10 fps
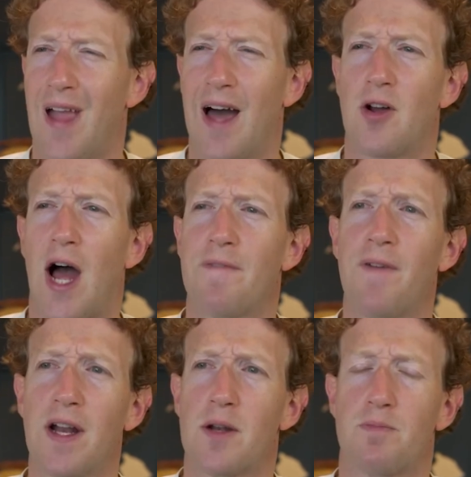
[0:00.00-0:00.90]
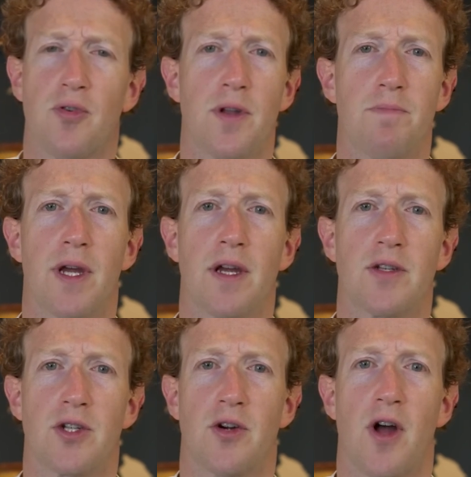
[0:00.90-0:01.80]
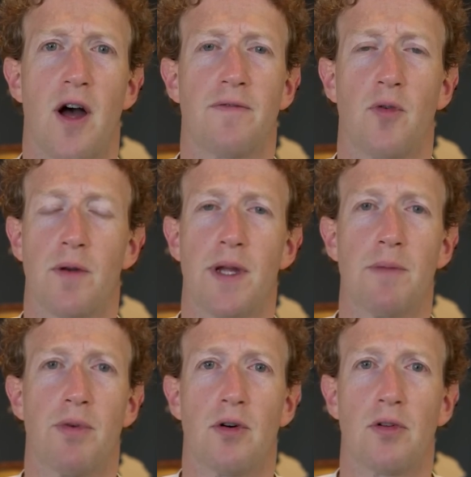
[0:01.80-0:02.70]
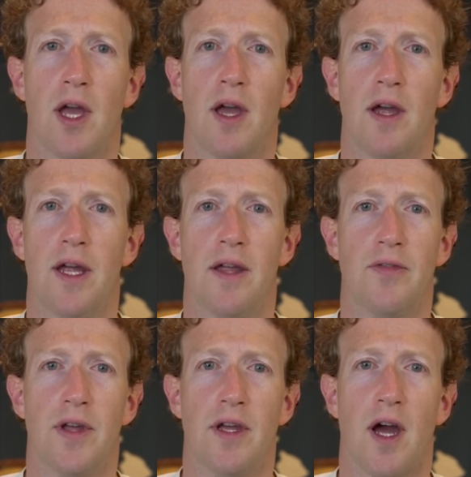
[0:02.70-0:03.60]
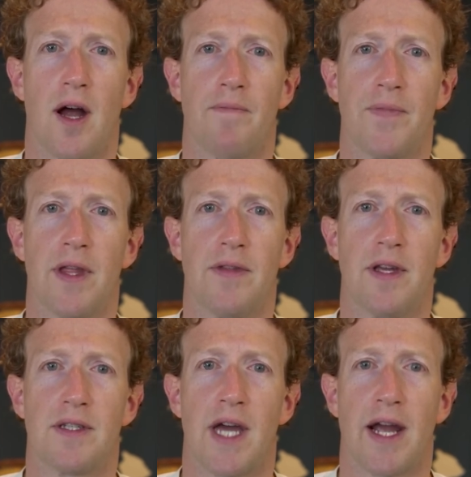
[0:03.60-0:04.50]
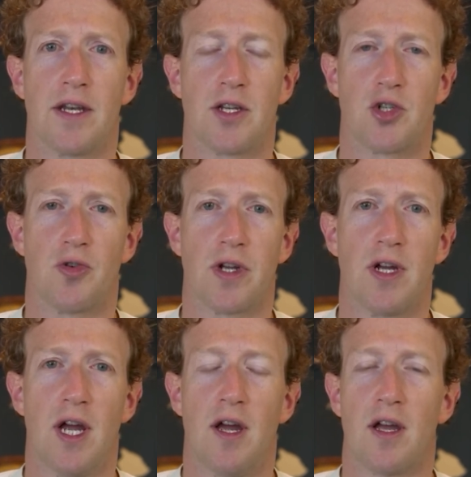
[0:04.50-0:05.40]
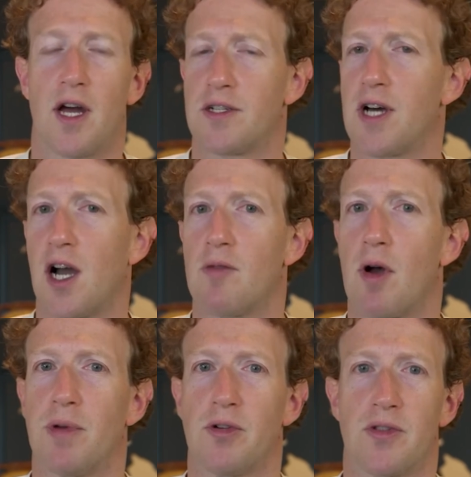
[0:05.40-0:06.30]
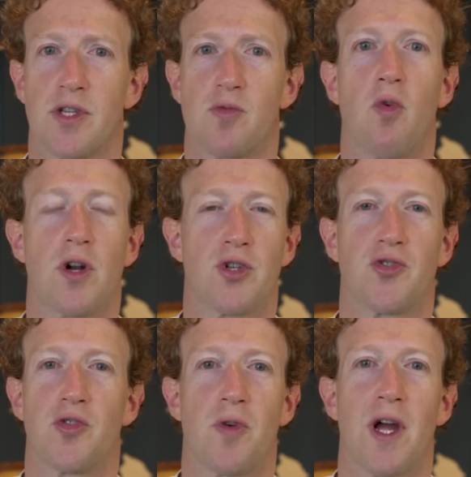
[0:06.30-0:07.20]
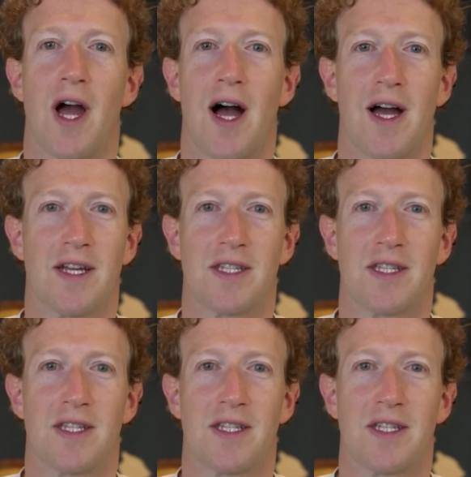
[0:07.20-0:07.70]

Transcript: I don't know. I find it a pretty big turnoff when people in the um, in the tech industry kind of talk about building this one true AI.